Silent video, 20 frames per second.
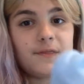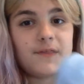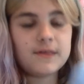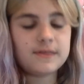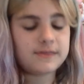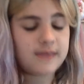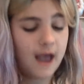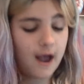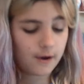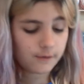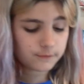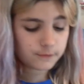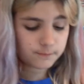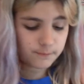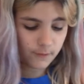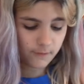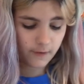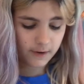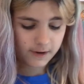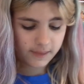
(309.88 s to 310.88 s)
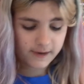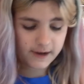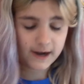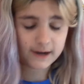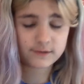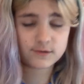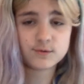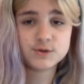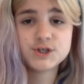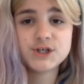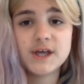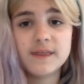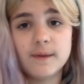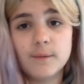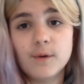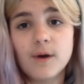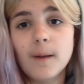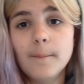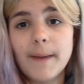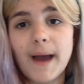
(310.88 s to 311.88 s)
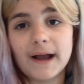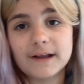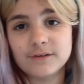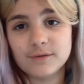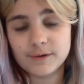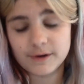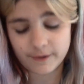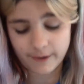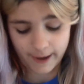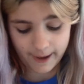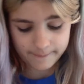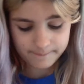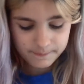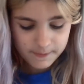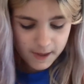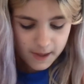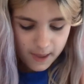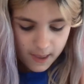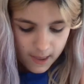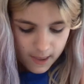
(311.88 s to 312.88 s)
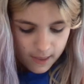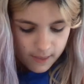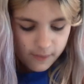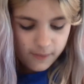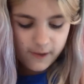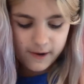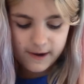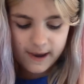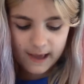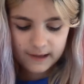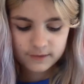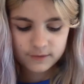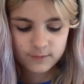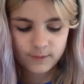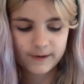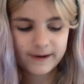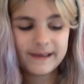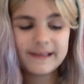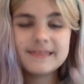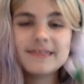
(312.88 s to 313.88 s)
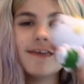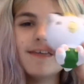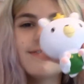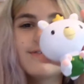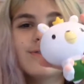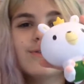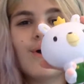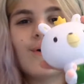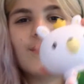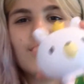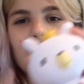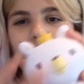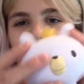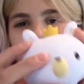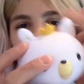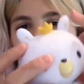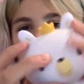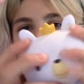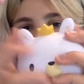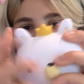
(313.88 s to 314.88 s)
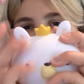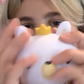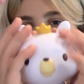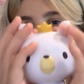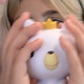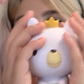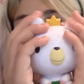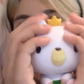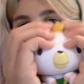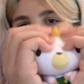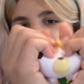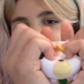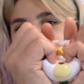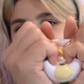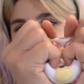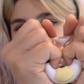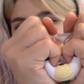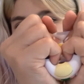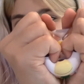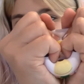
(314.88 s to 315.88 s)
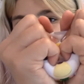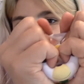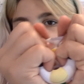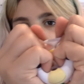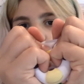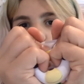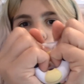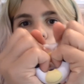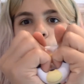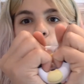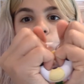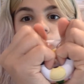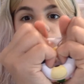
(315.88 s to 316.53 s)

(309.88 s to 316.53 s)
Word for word: this down, move on to the next squishy, and then we'll come back to it, okay? The next one is this Snowy the Polar Bear. Oh,